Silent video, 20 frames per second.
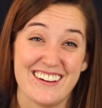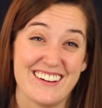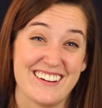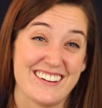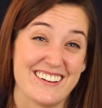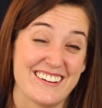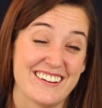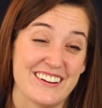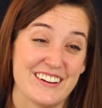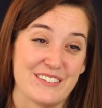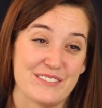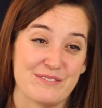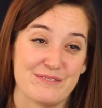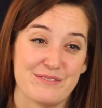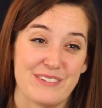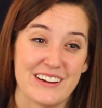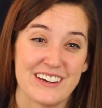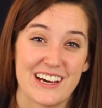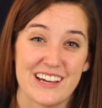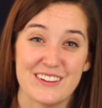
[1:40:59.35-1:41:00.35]
you
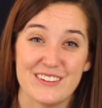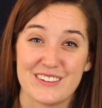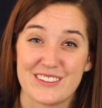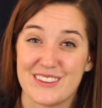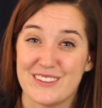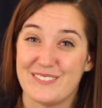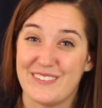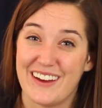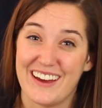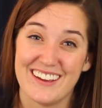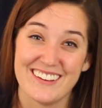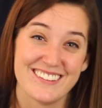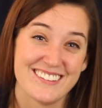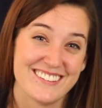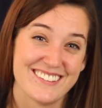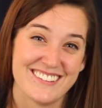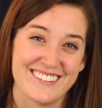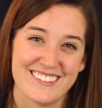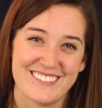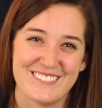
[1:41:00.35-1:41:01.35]
might not look the
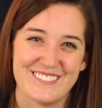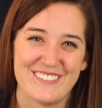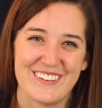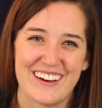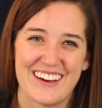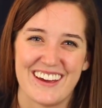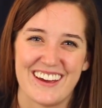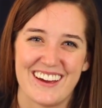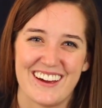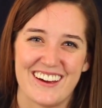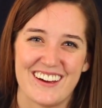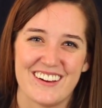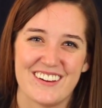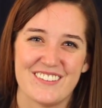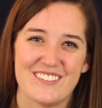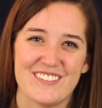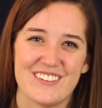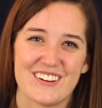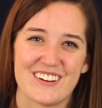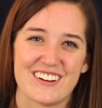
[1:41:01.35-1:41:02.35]
best, but
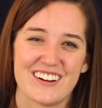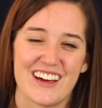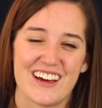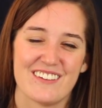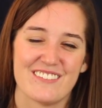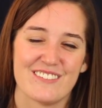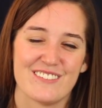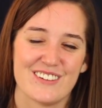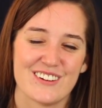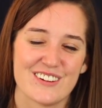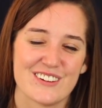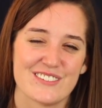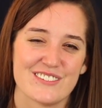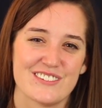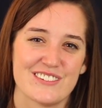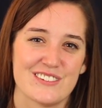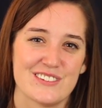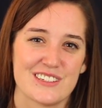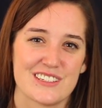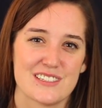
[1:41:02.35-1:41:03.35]
you're going to have
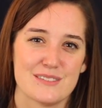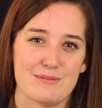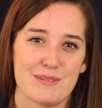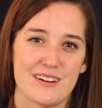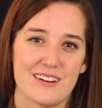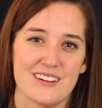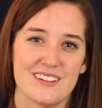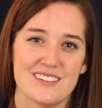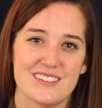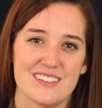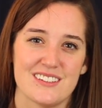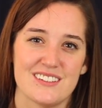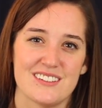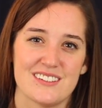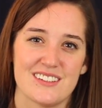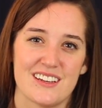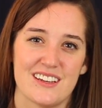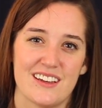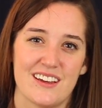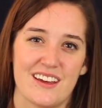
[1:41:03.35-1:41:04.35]
wonderful
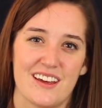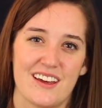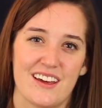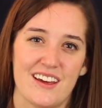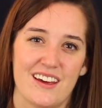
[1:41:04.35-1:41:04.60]
experiences that